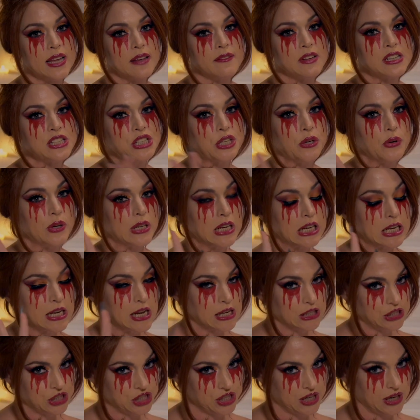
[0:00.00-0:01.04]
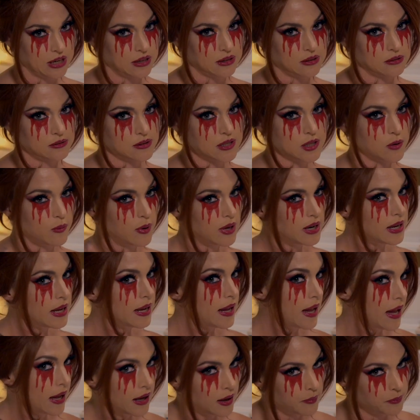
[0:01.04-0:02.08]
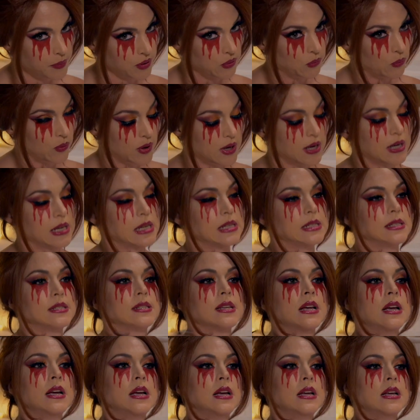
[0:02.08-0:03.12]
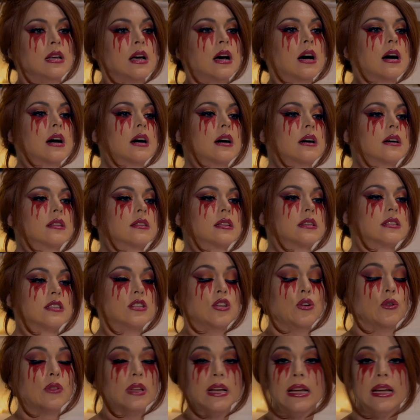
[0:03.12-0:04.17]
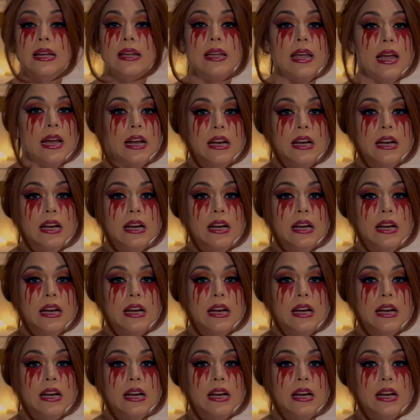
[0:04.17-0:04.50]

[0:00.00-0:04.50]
to give it to you in a nutshell. So what had happened was, newly